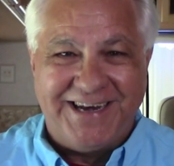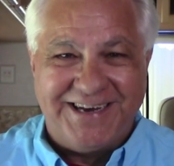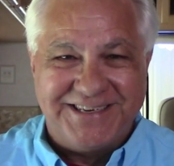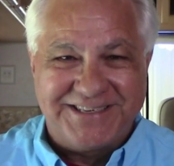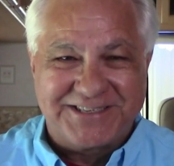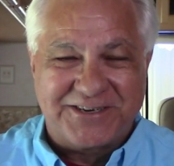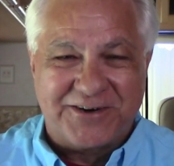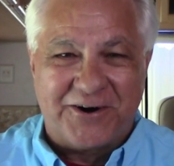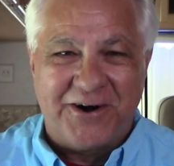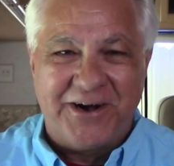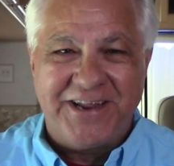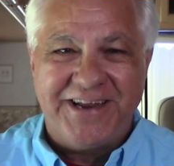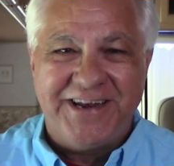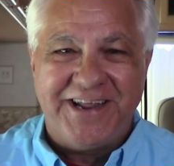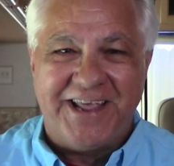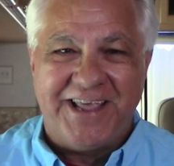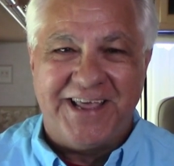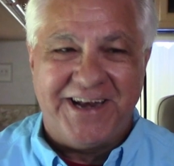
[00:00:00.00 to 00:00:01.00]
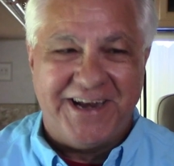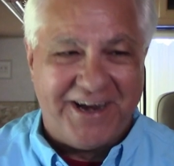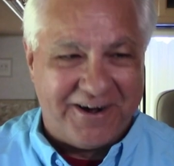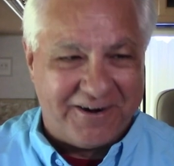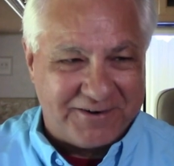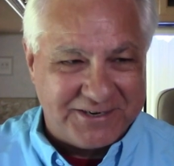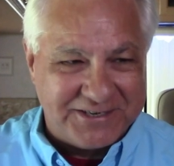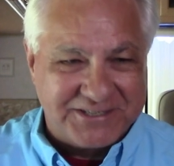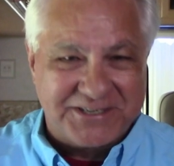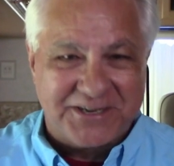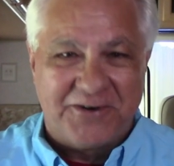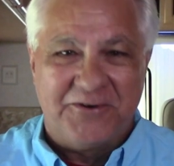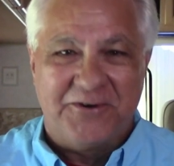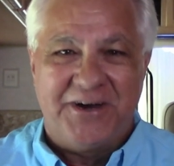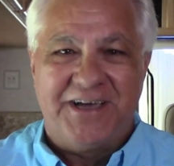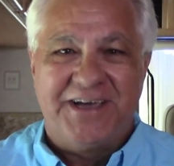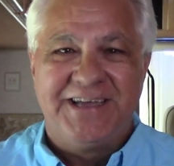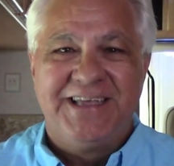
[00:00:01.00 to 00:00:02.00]
and it starts started in
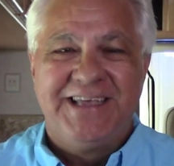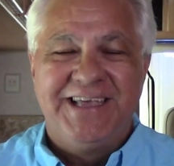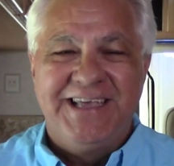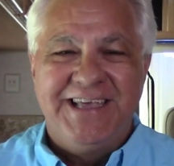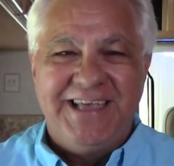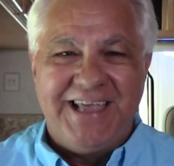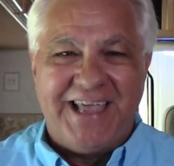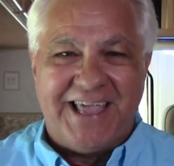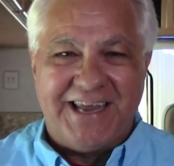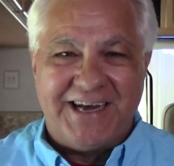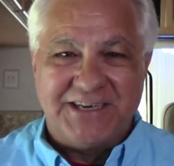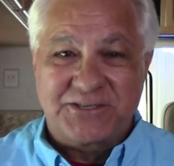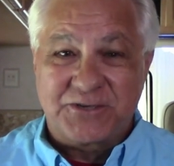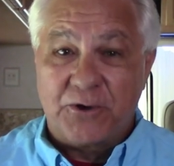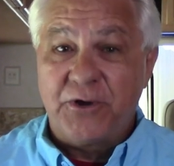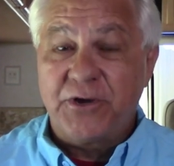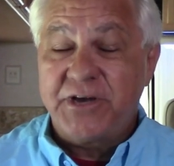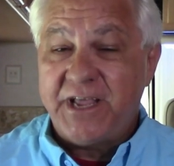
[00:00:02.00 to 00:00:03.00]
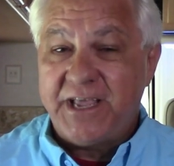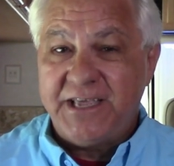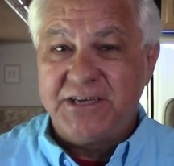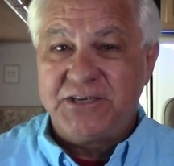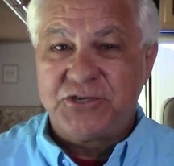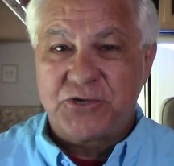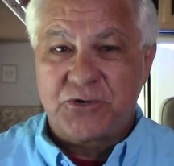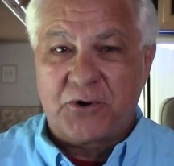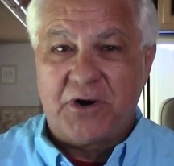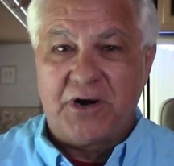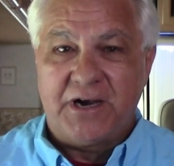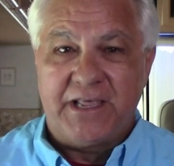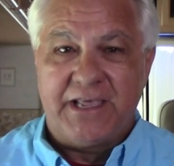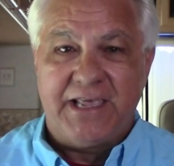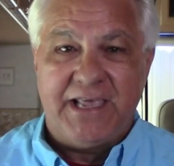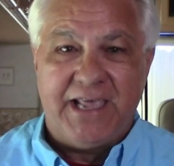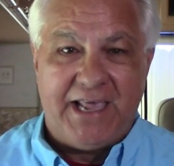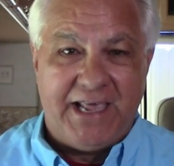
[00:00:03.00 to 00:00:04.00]
Arizona and it's going to end
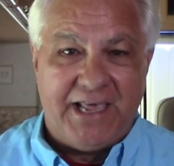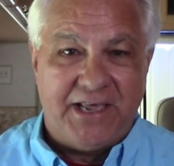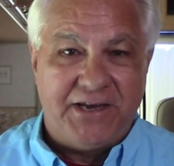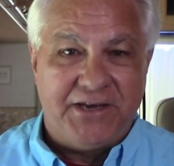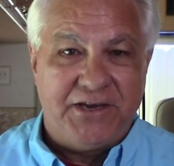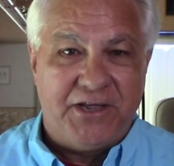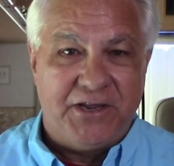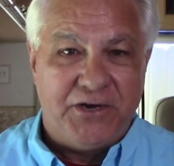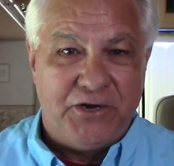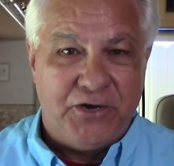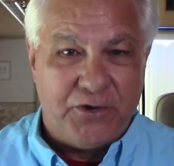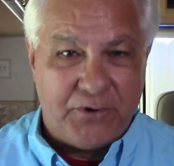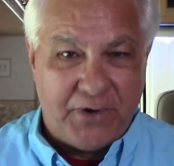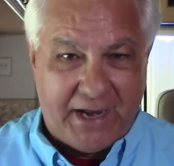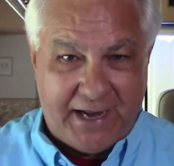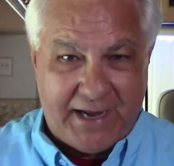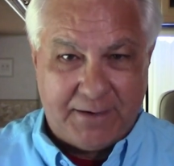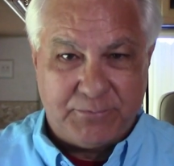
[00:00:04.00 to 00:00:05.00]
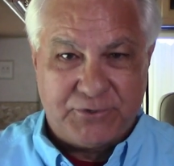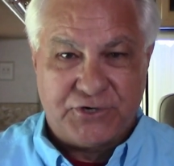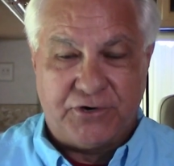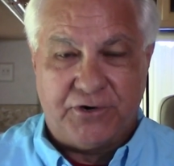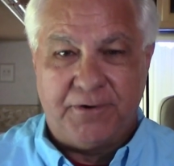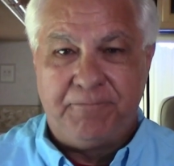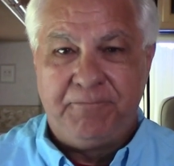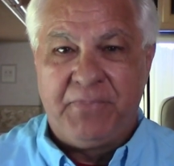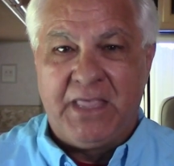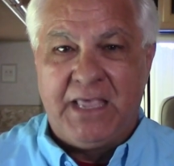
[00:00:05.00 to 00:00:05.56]
shortly in New Hampshire.